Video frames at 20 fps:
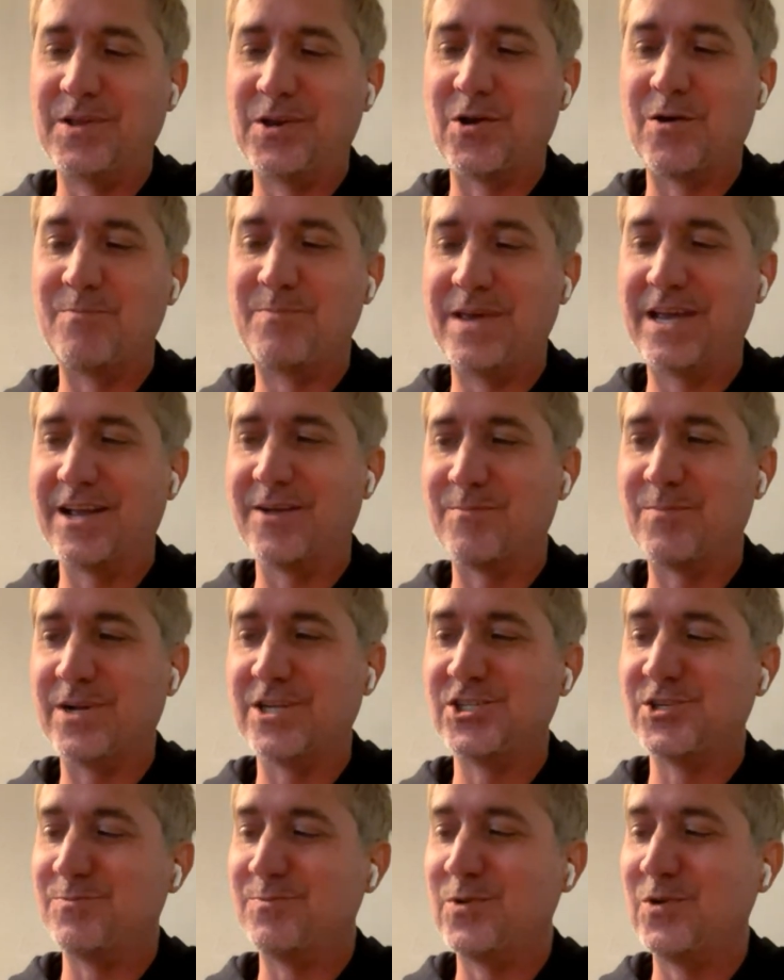you know a big
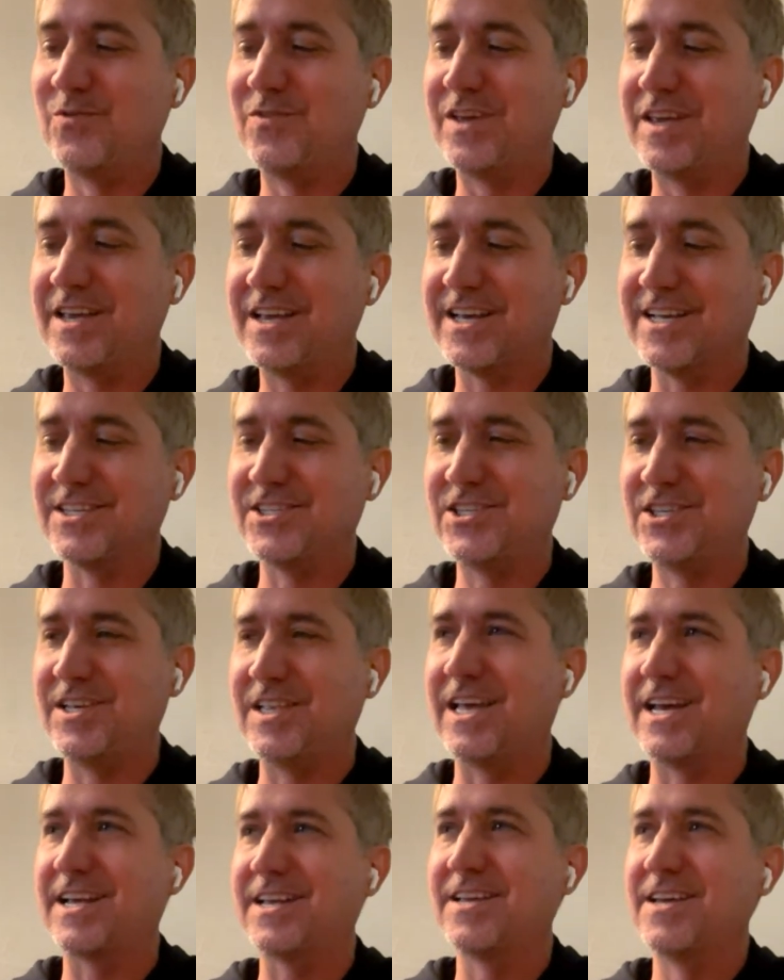budget movie because
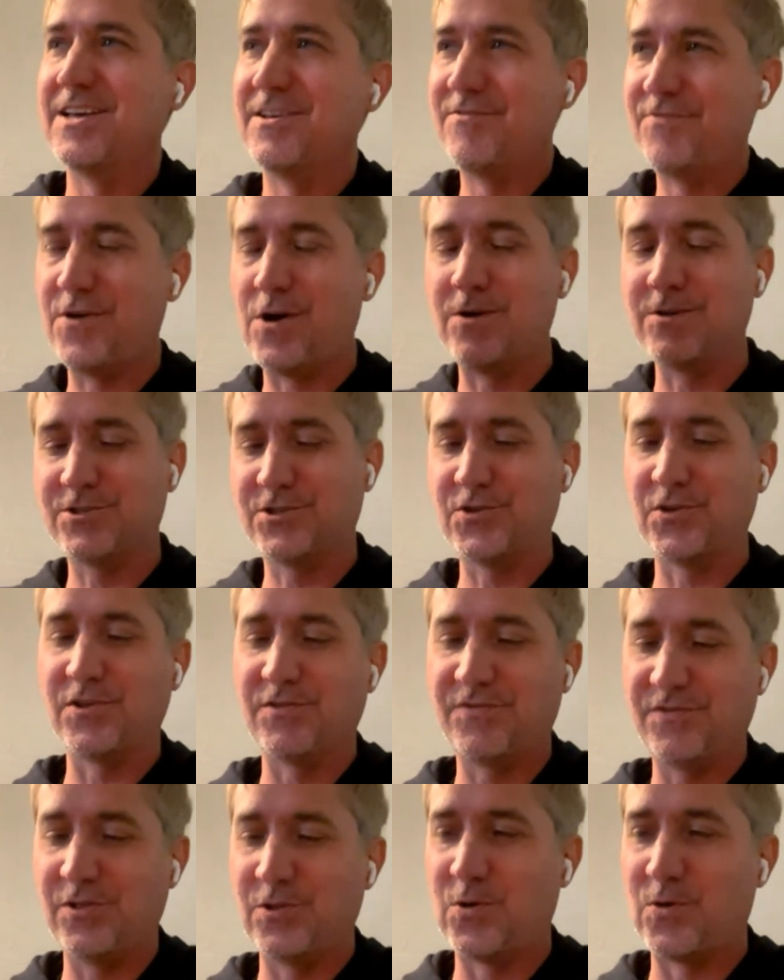she like falls
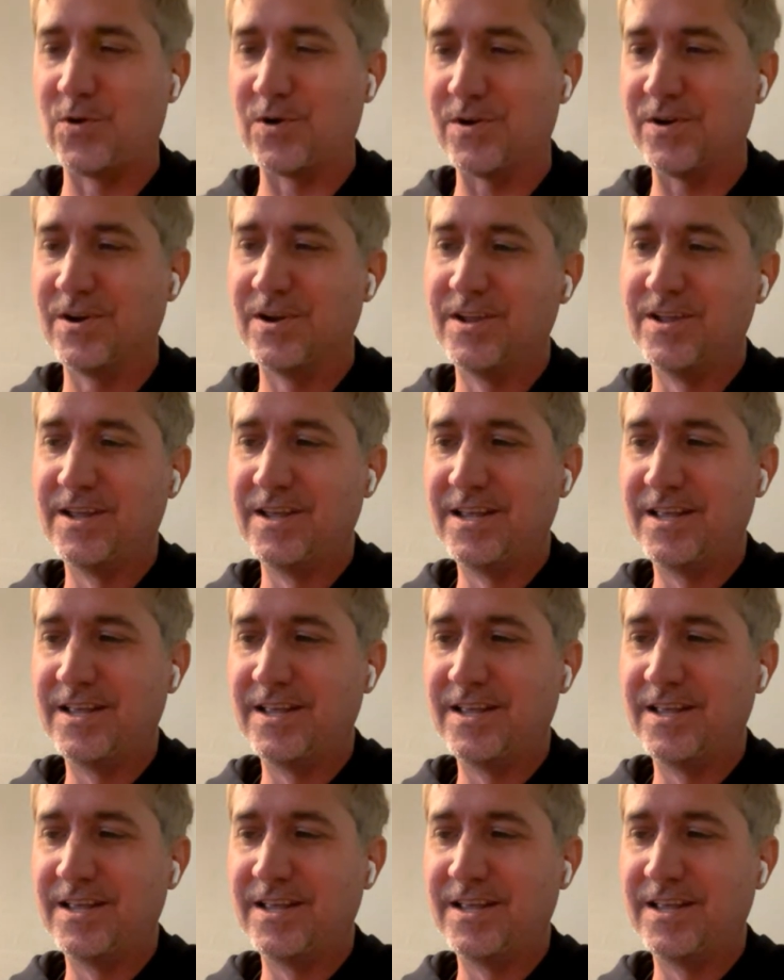through the floor.